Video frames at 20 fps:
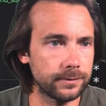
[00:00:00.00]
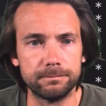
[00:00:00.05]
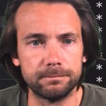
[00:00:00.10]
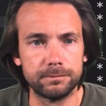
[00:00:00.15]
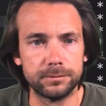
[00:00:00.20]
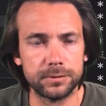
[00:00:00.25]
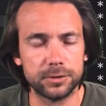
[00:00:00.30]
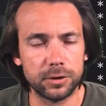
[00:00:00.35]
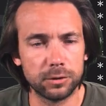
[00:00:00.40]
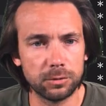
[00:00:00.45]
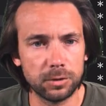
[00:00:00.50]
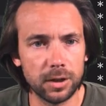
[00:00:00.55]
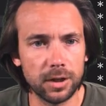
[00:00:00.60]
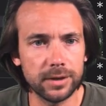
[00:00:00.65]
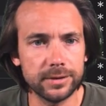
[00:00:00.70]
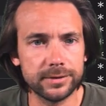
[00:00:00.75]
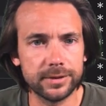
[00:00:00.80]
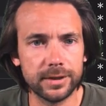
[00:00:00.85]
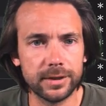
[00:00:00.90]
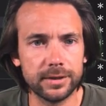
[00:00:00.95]
So we're
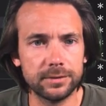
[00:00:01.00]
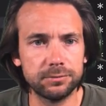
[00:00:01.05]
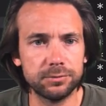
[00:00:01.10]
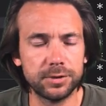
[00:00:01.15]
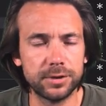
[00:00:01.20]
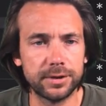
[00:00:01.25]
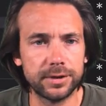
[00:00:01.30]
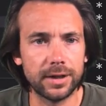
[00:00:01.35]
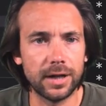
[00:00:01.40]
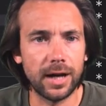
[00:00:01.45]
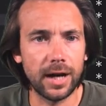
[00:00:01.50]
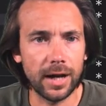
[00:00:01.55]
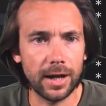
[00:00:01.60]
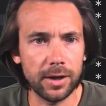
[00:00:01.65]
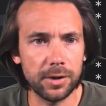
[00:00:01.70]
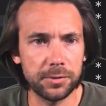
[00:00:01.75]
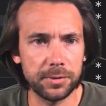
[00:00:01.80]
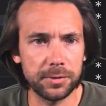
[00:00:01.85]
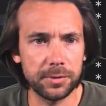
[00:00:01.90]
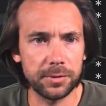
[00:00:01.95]
all done with
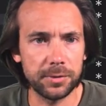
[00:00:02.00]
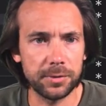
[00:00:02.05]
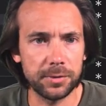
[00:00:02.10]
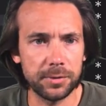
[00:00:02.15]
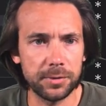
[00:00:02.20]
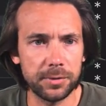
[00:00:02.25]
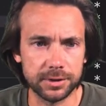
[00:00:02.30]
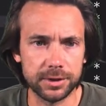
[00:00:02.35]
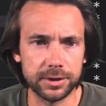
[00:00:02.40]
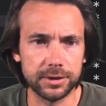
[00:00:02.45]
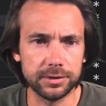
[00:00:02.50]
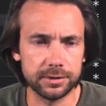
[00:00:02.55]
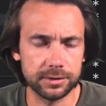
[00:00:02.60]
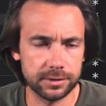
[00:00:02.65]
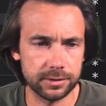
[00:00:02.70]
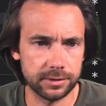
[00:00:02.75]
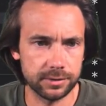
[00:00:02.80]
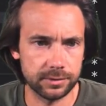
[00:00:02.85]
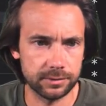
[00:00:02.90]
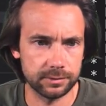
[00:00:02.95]
iOS release.
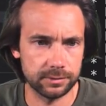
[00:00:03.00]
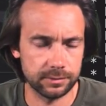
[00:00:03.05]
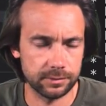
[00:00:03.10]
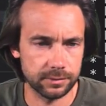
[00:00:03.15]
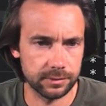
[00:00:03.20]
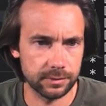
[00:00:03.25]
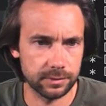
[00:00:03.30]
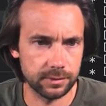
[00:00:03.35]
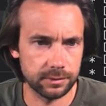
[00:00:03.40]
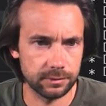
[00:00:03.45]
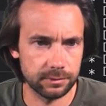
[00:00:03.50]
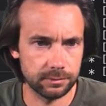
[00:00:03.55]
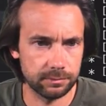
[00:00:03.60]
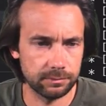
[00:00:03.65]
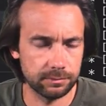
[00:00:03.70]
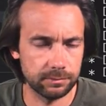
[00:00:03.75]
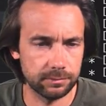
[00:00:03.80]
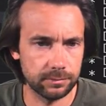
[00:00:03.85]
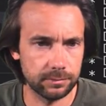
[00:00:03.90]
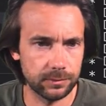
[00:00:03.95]

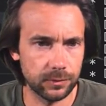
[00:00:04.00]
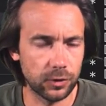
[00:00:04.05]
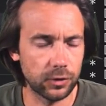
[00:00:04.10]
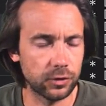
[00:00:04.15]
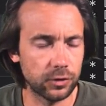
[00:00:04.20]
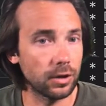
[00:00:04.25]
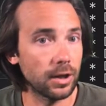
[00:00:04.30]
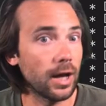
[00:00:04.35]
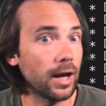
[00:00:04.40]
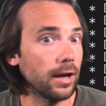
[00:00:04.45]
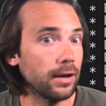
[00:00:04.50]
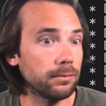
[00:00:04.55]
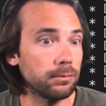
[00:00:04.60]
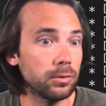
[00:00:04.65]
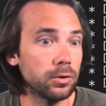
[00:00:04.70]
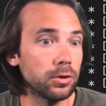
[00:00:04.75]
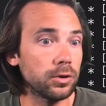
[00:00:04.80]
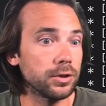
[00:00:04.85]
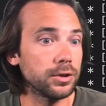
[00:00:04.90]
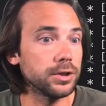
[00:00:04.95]
There's a lot
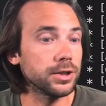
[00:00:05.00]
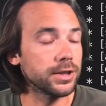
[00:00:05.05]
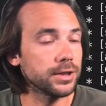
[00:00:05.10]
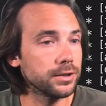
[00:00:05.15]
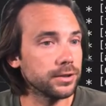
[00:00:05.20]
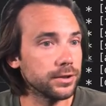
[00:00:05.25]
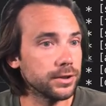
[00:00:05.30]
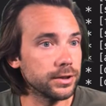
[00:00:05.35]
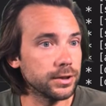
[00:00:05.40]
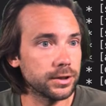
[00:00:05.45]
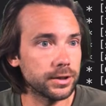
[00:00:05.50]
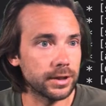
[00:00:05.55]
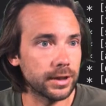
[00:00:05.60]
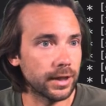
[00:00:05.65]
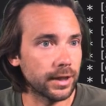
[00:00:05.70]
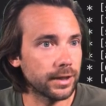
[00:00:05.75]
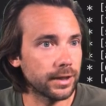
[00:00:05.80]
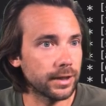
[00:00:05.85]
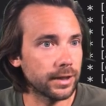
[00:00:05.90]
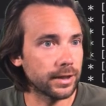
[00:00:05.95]
more you can do.
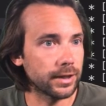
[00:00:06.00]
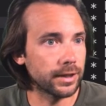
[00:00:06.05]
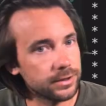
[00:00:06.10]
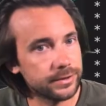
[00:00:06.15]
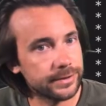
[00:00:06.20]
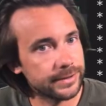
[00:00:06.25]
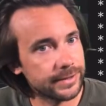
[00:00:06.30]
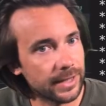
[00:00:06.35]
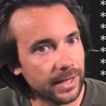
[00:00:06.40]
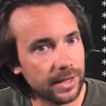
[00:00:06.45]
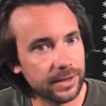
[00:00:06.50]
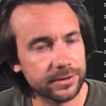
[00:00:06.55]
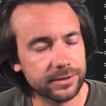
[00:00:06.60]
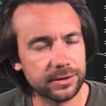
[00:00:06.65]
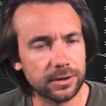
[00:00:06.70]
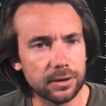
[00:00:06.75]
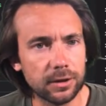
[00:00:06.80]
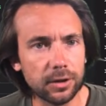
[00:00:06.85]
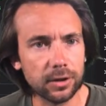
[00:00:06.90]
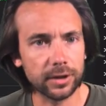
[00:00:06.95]
I encourage you guys
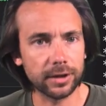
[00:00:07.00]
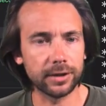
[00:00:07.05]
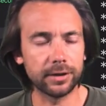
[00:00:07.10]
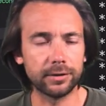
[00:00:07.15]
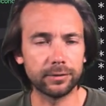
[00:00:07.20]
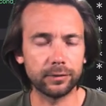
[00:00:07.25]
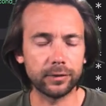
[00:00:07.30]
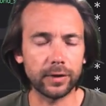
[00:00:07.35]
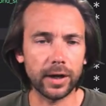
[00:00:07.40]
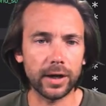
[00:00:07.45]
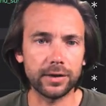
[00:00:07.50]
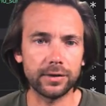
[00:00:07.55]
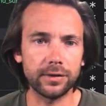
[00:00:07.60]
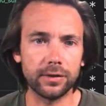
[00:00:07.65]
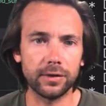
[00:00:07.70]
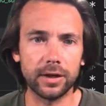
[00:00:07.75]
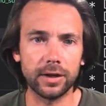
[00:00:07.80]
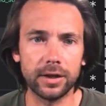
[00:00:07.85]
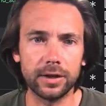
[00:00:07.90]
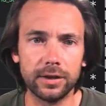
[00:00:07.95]
to look into
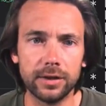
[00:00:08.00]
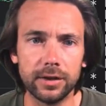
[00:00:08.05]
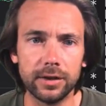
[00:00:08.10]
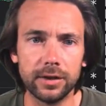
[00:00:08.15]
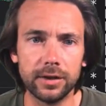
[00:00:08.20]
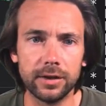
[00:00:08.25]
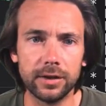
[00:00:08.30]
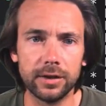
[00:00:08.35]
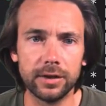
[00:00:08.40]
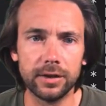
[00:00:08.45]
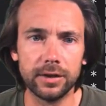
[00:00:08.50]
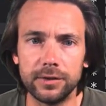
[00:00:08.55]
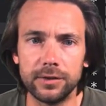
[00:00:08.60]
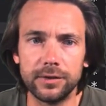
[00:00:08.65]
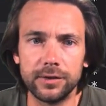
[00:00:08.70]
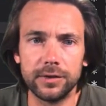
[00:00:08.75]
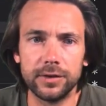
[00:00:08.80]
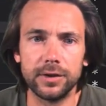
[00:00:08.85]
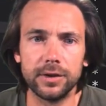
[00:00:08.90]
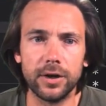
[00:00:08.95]
Fastlane and
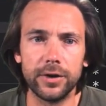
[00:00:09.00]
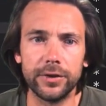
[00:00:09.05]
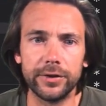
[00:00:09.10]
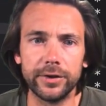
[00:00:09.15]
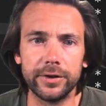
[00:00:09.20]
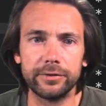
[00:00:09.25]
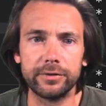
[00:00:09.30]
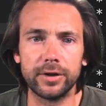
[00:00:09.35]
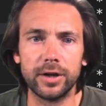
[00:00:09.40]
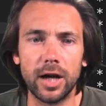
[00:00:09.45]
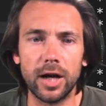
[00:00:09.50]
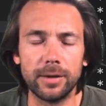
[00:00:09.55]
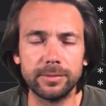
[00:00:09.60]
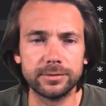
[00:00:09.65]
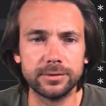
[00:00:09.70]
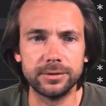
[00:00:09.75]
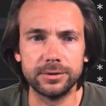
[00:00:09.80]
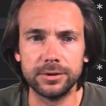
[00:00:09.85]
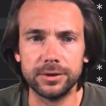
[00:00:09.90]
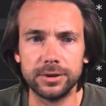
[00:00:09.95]
see all the different
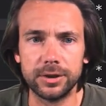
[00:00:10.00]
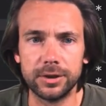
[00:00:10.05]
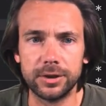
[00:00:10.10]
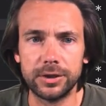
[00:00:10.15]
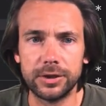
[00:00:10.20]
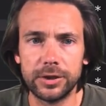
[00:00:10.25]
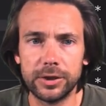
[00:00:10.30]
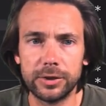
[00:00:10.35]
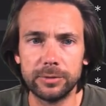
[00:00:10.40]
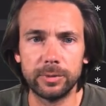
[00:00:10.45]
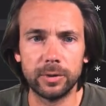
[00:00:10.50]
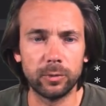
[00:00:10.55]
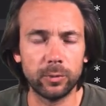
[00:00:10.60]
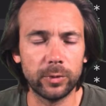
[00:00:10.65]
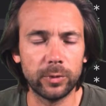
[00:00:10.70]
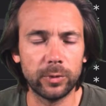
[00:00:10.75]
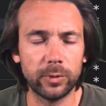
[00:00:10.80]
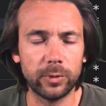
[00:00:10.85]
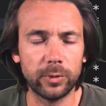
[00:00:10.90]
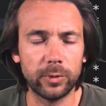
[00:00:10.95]
options you can do. But
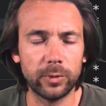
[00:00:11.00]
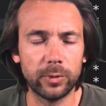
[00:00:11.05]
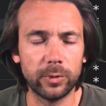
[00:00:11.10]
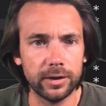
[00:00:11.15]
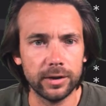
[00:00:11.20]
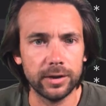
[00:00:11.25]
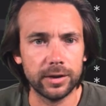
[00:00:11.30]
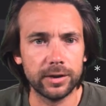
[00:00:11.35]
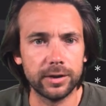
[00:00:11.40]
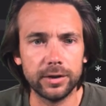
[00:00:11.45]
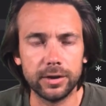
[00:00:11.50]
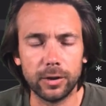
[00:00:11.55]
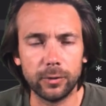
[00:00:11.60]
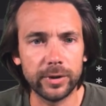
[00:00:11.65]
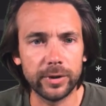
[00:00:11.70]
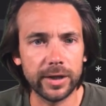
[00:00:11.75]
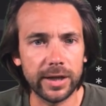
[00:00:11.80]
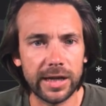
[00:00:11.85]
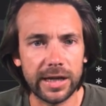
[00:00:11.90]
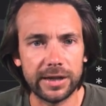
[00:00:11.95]
we, you know,
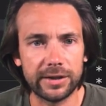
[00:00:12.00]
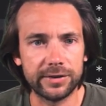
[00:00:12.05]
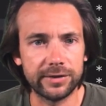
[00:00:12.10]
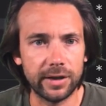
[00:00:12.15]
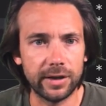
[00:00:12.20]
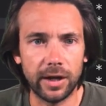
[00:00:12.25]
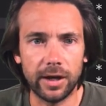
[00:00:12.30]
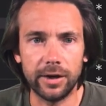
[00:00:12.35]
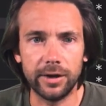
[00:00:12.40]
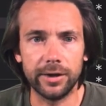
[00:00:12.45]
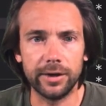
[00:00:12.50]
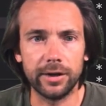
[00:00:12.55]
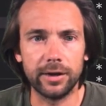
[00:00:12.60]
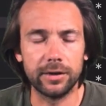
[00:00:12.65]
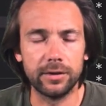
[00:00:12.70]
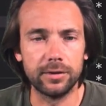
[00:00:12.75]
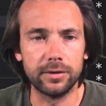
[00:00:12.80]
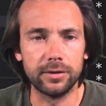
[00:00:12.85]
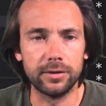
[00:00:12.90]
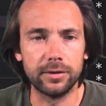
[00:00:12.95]
we got a solid
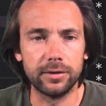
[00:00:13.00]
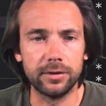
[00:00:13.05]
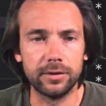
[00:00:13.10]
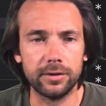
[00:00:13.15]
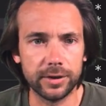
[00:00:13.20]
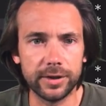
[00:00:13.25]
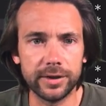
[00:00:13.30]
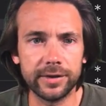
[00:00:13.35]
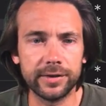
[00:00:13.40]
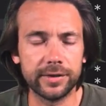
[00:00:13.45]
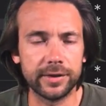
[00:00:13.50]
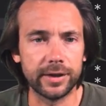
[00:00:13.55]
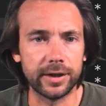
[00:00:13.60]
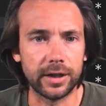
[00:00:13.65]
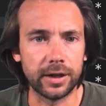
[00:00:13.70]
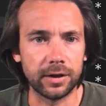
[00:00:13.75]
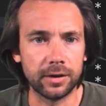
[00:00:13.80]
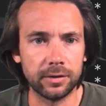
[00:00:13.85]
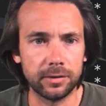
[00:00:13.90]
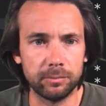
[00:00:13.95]
release
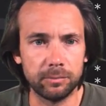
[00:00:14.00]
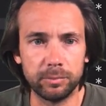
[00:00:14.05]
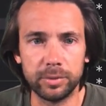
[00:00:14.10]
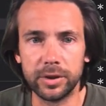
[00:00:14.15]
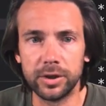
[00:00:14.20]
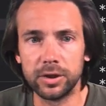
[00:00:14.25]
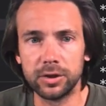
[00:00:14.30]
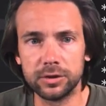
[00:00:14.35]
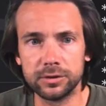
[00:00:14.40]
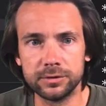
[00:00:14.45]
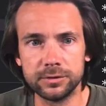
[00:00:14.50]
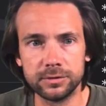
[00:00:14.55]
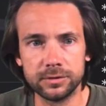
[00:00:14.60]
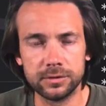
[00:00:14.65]
here. Build,